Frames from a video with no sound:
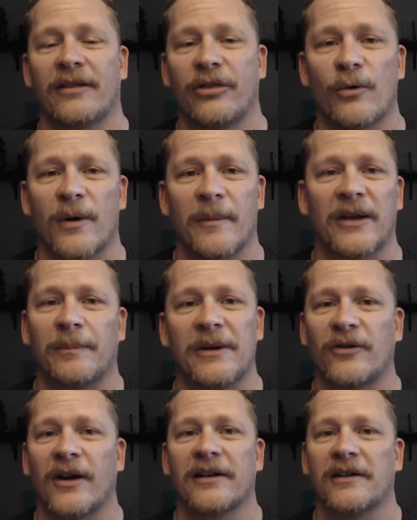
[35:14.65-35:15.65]
Thor must be
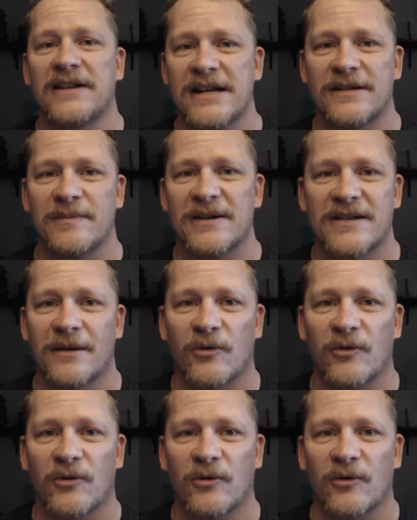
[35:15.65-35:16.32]
trying to teach me some